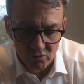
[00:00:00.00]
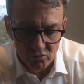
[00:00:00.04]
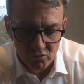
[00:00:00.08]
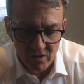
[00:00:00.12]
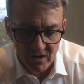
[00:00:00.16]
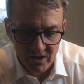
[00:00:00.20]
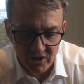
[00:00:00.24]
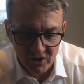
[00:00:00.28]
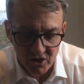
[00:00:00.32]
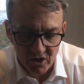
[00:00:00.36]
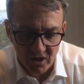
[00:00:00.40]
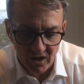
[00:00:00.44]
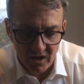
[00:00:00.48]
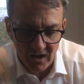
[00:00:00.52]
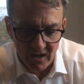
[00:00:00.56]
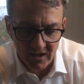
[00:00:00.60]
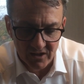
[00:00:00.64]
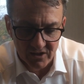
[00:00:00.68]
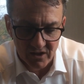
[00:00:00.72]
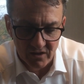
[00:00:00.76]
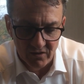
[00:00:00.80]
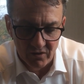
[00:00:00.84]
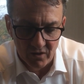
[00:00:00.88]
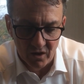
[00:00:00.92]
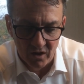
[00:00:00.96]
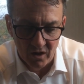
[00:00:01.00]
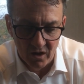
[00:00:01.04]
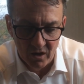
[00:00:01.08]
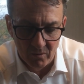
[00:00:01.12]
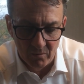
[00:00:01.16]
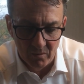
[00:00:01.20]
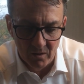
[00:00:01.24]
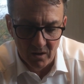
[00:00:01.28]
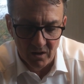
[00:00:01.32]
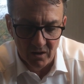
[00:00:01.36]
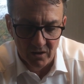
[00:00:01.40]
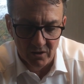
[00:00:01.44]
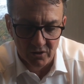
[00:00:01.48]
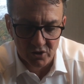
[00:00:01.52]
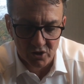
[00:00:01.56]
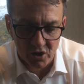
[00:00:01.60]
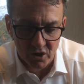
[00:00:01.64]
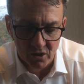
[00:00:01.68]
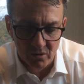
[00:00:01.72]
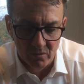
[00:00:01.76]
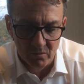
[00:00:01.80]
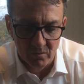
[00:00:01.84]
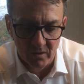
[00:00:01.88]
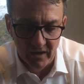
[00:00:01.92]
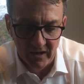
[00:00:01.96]
at regionalising the lower
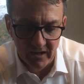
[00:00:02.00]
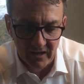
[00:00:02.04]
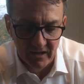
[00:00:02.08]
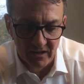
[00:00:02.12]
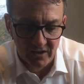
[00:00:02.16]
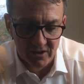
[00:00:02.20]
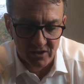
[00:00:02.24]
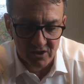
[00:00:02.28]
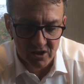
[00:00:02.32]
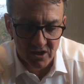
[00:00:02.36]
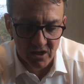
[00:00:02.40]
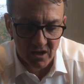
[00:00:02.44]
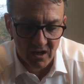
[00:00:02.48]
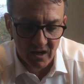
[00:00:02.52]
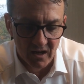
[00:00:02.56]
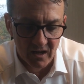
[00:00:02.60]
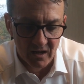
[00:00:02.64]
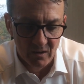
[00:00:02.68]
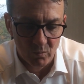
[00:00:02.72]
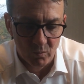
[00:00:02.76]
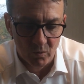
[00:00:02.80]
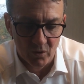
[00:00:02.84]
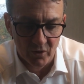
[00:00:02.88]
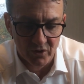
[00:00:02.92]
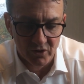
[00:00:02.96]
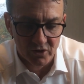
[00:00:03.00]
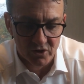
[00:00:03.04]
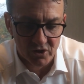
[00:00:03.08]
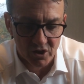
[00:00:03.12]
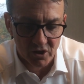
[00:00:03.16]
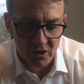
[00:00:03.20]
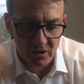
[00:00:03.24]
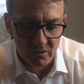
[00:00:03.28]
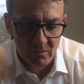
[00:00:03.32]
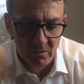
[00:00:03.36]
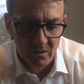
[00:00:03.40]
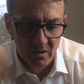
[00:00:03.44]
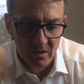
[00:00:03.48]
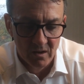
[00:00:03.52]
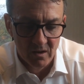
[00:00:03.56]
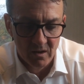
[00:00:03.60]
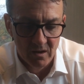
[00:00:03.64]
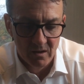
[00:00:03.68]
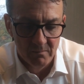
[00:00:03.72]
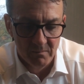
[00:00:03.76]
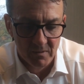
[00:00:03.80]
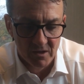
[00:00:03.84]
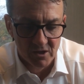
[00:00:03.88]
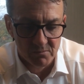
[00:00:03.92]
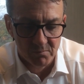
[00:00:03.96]
two leagues? A1 and 2
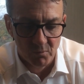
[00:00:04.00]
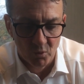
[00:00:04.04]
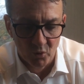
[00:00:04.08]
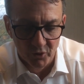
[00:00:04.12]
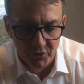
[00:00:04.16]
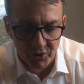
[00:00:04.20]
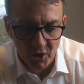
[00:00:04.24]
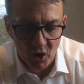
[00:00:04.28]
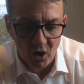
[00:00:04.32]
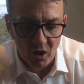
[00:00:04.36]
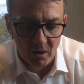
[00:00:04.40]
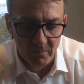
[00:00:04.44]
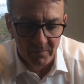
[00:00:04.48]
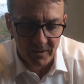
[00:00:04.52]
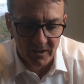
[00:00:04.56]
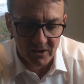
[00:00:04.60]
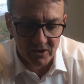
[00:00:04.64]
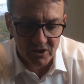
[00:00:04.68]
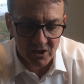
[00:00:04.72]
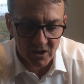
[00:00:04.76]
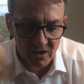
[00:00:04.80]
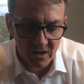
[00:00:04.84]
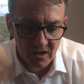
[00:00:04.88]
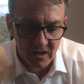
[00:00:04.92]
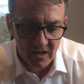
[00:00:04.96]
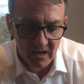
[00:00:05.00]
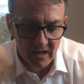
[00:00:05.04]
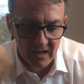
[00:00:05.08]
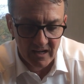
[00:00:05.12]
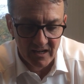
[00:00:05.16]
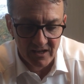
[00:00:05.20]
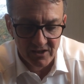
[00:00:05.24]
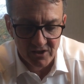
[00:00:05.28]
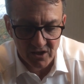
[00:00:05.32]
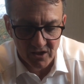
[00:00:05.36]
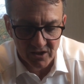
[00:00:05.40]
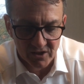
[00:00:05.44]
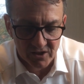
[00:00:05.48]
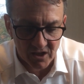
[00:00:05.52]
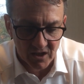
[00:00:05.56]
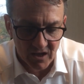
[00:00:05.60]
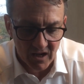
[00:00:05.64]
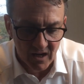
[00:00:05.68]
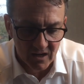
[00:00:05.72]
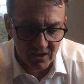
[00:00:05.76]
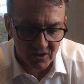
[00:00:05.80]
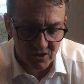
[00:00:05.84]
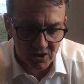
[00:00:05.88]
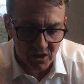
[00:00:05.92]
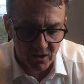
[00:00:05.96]
means more derbies, easier to
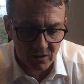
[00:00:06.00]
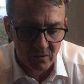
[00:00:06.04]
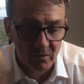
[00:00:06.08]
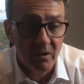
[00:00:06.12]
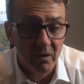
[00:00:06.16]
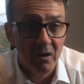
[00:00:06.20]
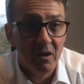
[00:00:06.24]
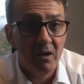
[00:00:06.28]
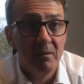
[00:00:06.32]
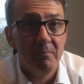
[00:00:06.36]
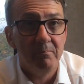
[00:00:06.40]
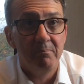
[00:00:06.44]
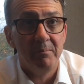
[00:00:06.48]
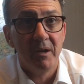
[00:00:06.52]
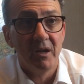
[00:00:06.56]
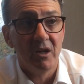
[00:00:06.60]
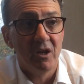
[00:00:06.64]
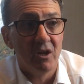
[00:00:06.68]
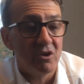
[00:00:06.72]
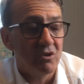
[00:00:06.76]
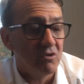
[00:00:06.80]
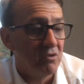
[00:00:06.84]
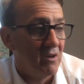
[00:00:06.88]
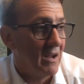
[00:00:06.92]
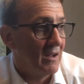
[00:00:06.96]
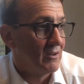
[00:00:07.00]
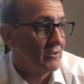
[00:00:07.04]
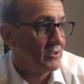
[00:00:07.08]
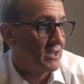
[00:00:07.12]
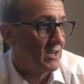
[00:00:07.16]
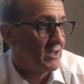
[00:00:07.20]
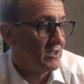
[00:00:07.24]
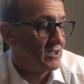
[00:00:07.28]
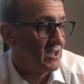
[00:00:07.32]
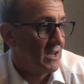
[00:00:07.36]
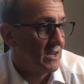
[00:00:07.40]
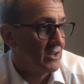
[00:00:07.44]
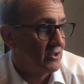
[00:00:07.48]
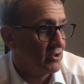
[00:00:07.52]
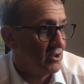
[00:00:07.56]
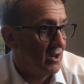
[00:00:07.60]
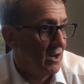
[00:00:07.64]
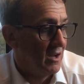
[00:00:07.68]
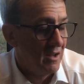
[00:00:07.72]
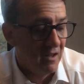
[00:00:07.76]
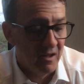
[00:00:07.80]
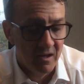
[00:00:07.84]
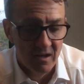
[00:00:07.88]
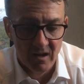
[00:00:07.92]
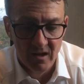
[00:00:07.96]
get to, bigger crowds,
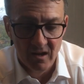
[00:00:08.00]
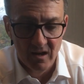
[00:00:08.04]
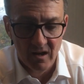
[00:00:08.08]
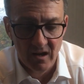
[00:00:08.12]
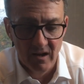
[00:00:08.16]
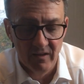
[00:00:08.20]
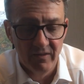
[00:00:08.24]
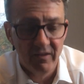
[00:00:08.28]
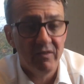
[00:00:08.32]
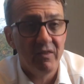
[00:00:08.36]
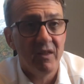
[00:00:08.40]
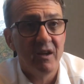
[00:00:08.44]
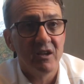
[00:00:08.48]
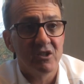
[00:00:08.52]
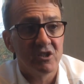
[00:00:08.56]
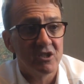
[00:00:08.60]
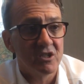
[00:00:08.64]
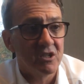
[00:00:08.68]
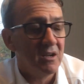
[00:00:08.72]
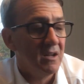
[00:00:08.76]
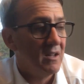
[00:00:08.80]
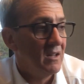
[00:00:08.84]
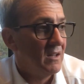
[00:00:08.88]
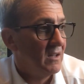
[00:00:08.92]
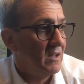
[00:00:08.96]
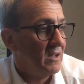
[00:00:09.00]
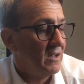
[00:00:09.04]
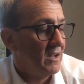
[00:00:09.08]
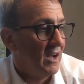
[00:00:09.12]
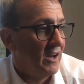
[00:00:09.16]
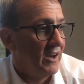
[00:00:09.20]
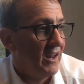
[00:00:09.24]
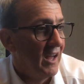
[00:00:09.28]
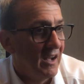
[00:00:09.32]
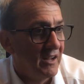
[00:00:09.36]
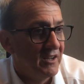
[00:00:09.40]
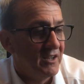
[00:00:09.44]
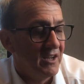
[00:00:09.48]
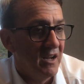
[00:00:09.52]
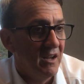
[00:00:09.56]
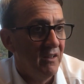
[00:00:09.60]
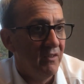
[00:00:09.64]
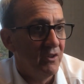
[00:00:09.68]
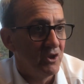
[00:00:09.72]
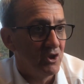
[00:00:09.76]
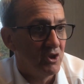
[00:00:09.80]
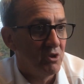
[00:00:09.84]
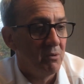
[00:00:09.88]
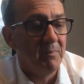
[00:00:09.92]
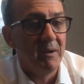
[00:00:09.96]
etc. I think that's an idea
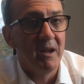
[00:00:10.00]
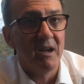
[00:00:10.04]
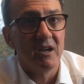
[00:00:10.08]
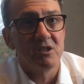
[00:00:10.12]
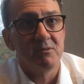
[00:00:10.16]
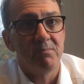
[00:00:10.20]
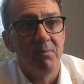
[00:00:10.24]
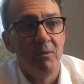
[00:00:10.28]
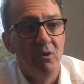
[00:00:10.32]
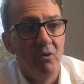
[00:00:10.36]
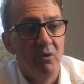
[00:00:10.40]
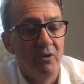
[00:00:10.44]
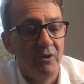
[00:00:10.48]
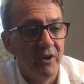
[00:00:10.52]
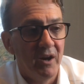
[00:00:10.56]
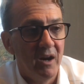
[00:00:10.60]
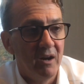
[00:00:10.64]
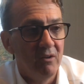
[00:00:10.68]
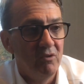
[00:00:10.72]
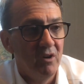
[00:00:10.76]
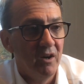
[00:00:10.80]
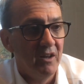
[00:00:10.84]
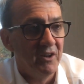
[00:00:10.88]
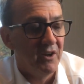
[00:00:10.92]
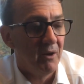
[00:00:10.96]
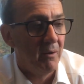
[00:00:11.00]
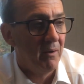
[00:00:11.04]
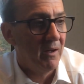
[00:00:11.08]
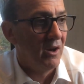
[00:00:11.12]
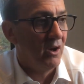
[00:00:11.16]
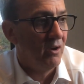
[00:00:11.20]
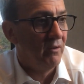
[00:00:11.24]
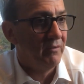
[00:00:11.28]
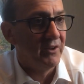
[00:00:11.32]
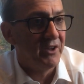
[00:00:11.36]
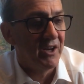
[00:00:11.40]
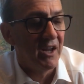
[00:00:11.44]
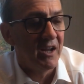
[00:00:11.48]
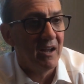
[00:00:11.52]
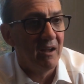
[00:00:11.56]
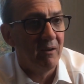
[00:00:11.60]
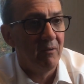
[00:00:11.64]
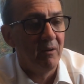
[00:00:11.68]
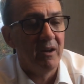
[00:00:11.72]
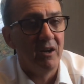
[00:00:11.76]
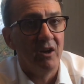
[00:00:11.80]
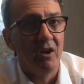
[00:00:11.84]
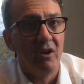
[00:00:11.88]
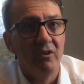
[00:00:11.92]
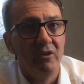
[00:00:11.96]
that should be explored. I really do. I love a day
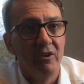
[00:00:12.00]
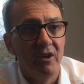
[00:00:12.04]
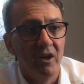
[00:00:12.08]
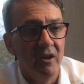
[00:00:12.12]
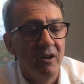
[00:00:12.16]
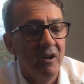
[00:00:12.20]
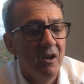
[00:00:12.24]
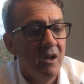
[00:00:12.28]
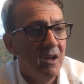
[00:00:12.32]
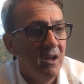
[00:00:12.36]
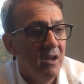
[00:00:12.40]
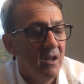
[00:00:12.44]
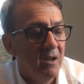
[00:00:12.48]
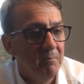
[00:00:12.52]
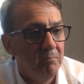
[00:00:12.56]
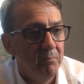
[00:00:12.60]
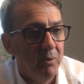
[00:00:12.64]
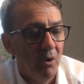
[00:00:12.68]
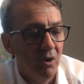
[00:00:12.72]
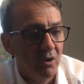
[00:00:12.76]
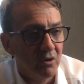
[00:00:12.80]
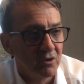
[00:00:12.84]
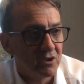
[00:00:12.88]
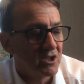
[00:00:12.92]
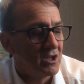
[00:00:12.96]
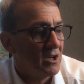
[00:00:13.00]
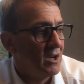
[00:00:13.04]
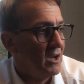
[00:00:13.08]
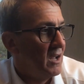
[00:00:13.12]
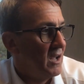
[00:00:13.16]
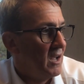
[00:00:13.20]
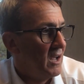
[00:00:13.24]
out in London, but